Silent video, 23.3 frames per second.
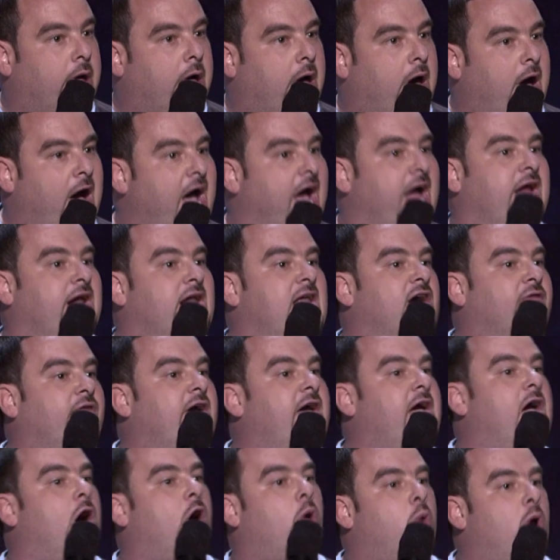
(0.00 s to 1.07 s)
I ain't never
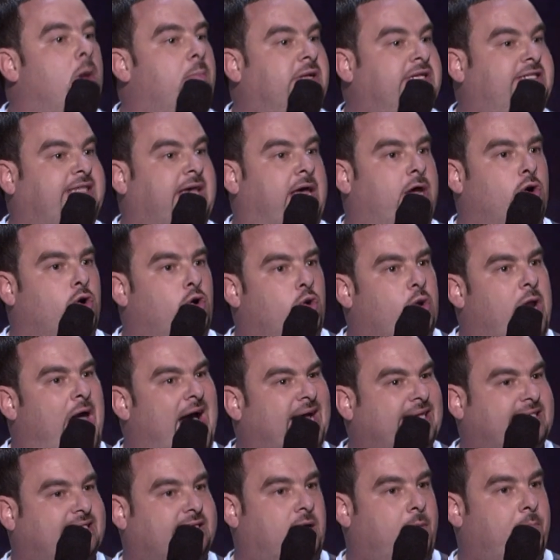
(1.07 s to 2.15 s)
hear a woman say, ooh,
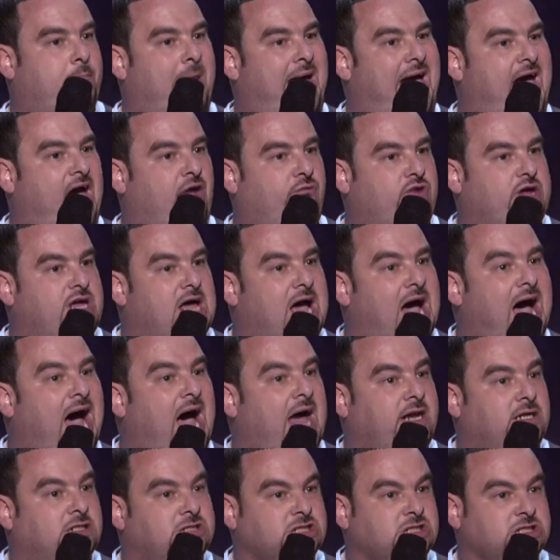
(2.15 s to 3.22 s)
that's a
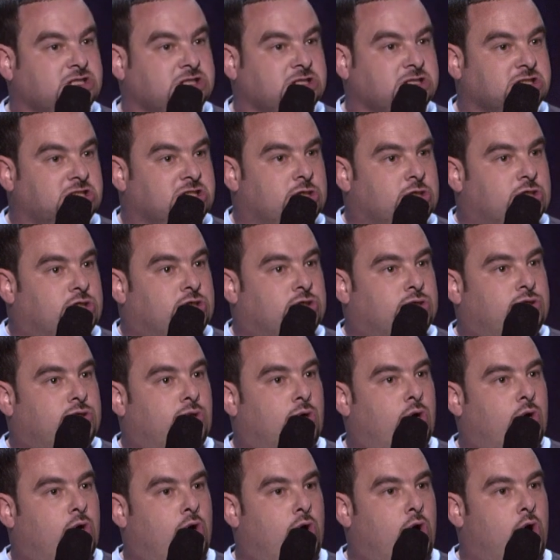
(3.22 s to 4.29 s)
Marriott.
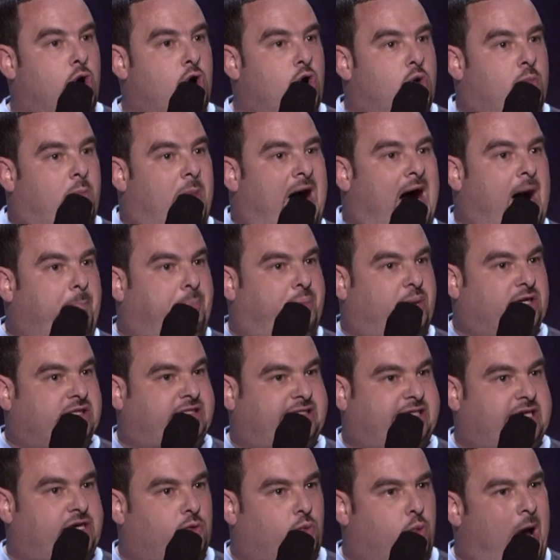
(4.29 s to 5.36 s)
Ooh, my
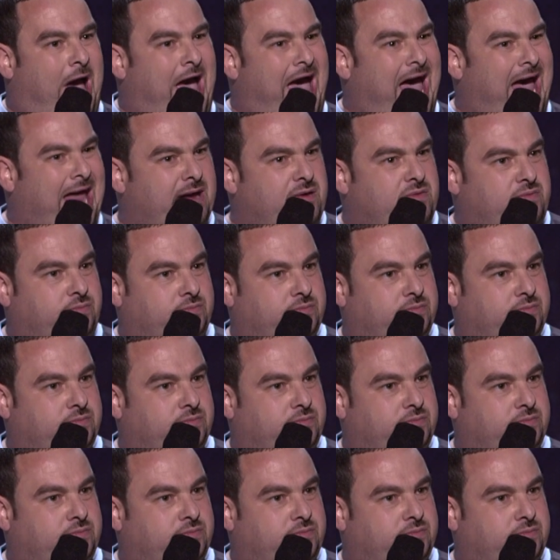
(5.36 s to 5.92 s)
pussy wet.